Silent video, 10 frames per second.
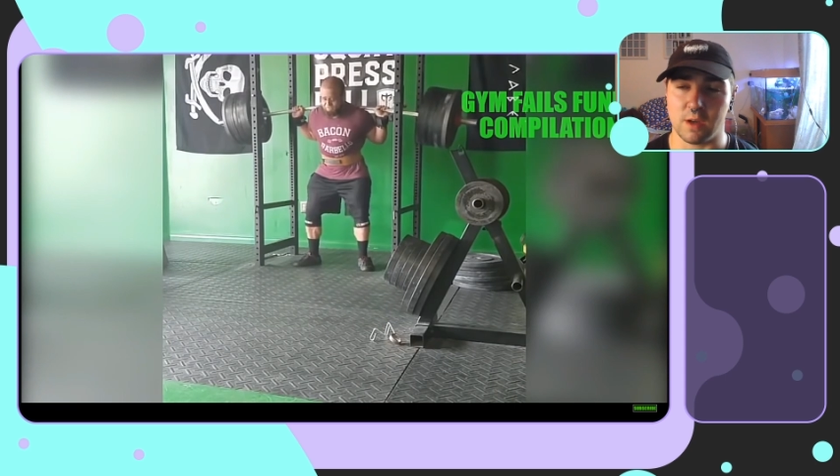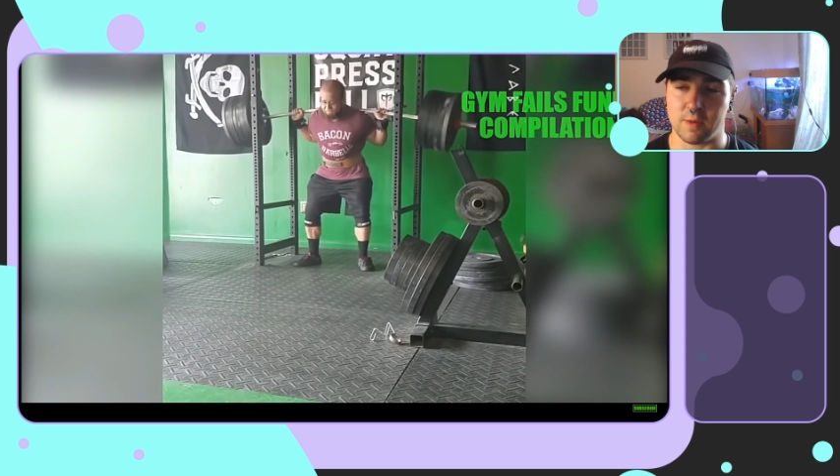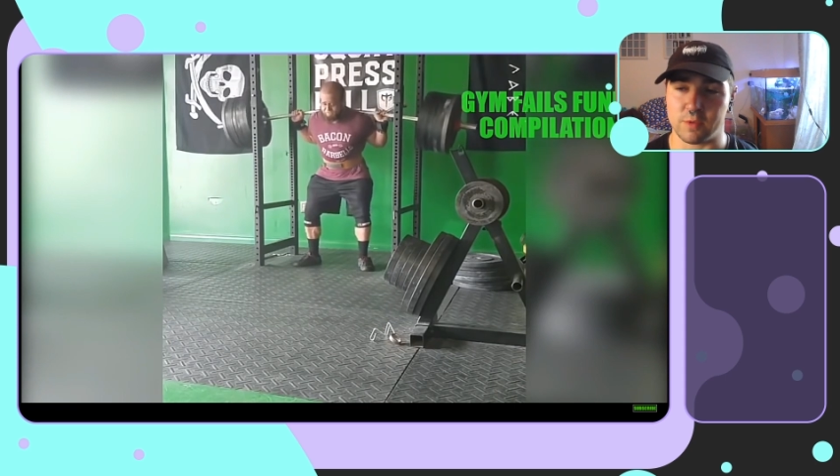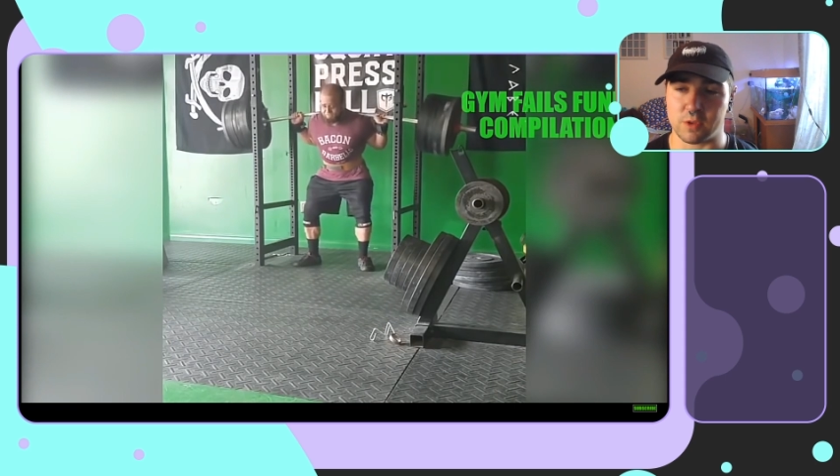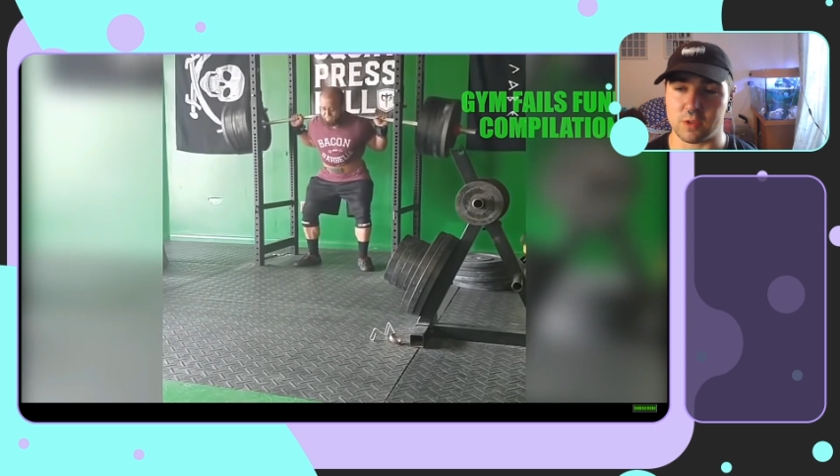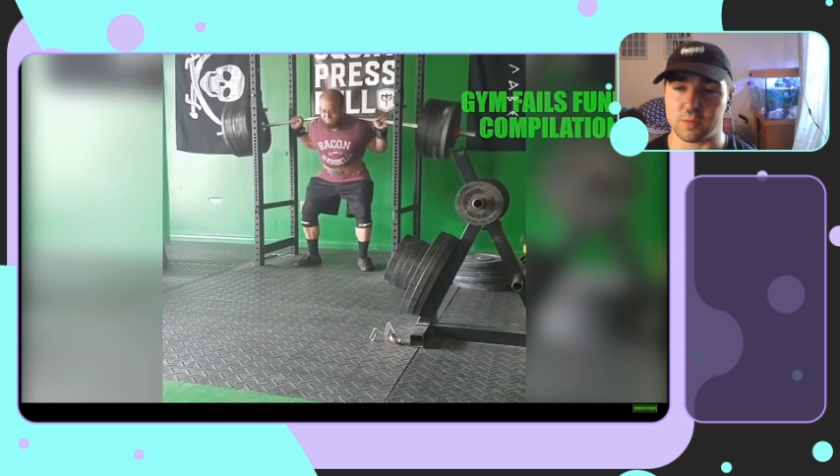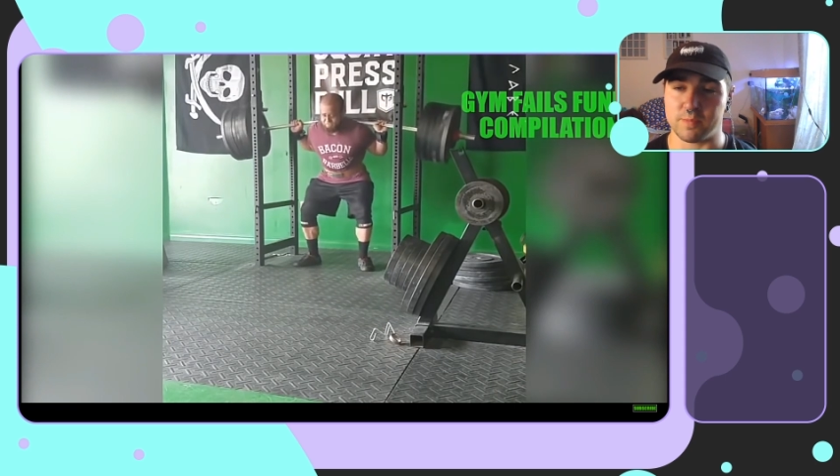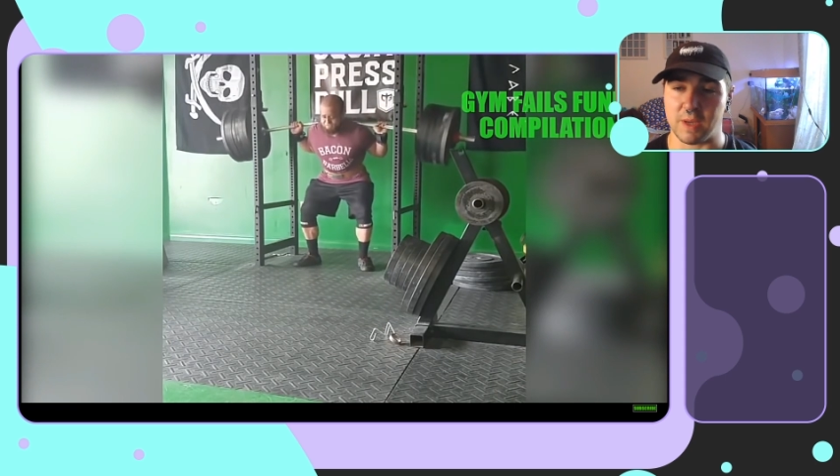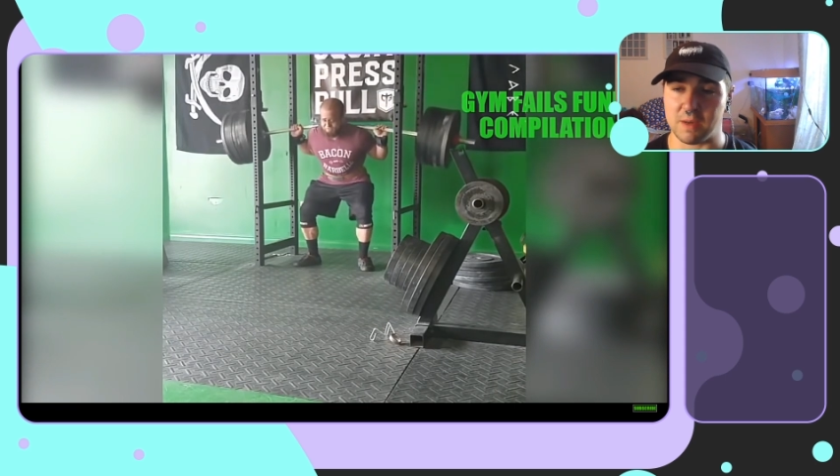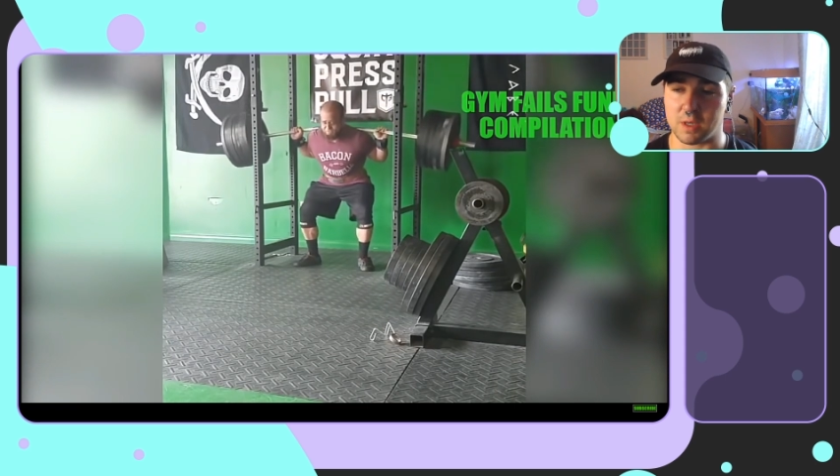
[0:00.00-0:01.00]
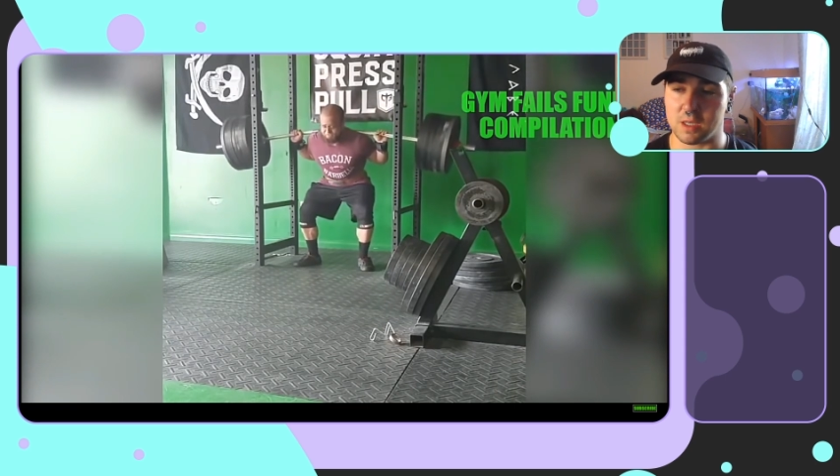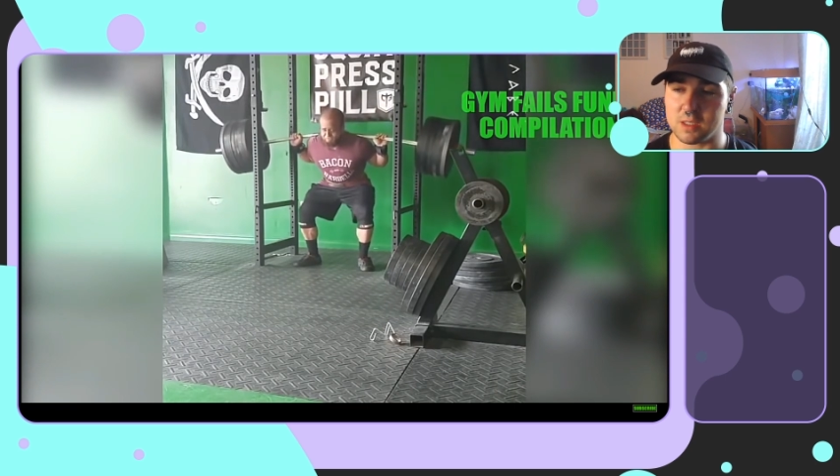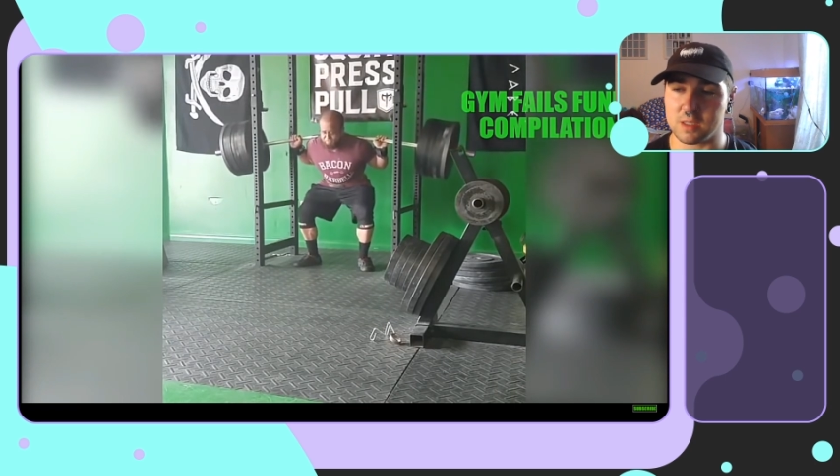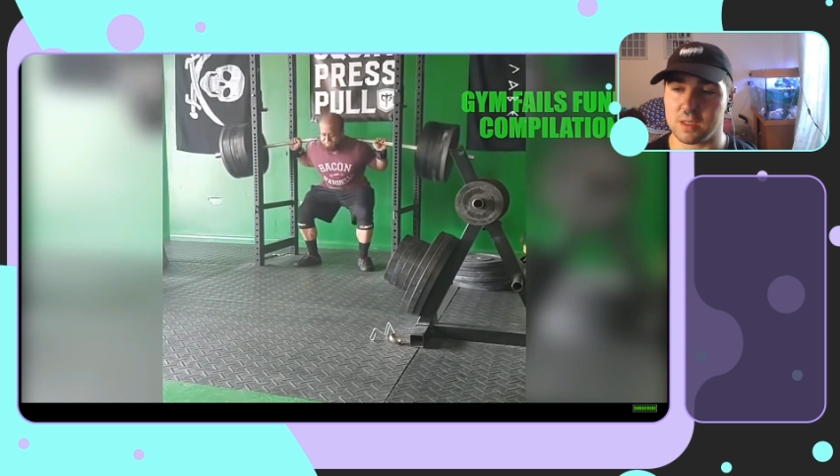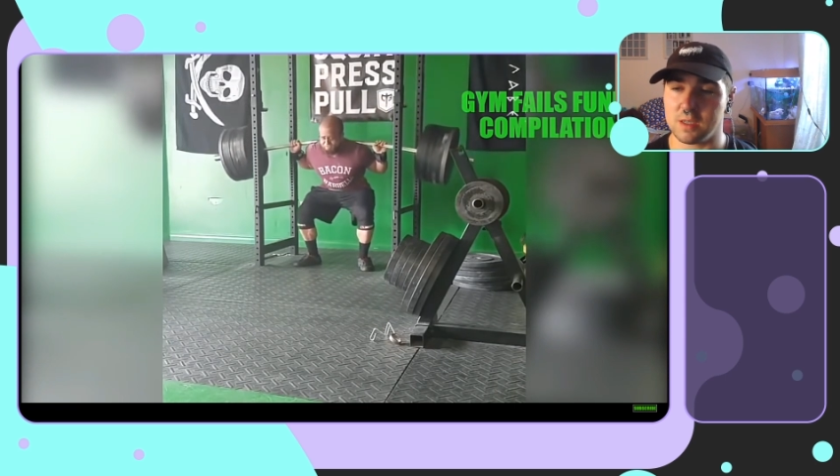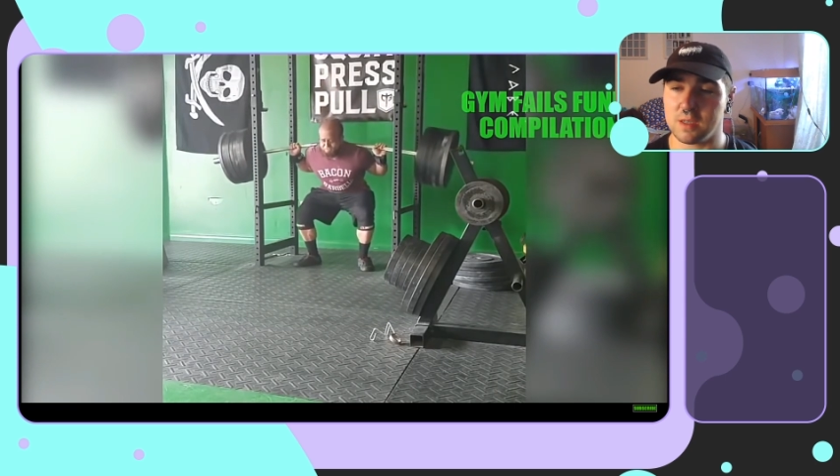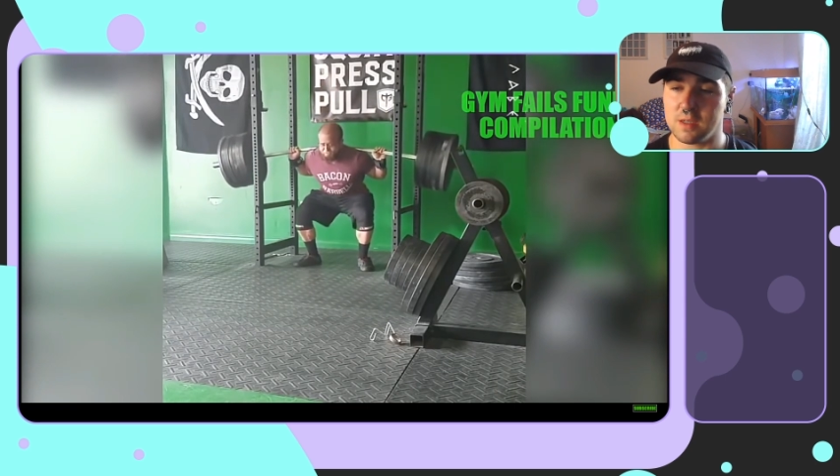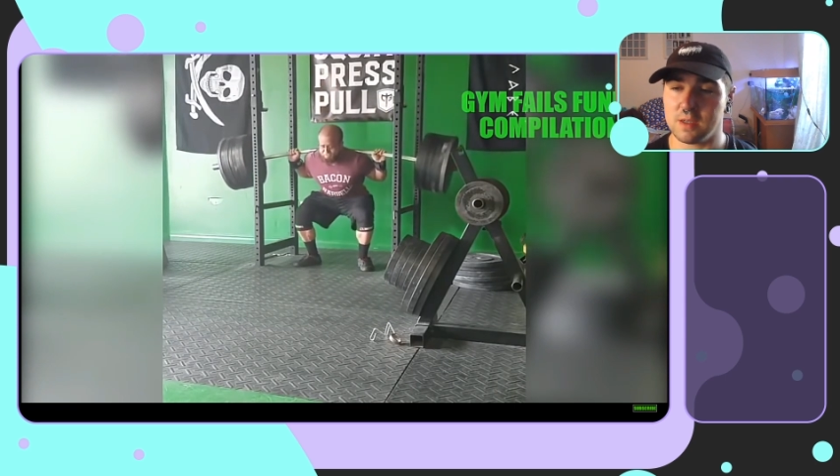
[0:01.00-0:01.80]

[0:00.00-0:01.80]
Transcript: um, so there's bent bars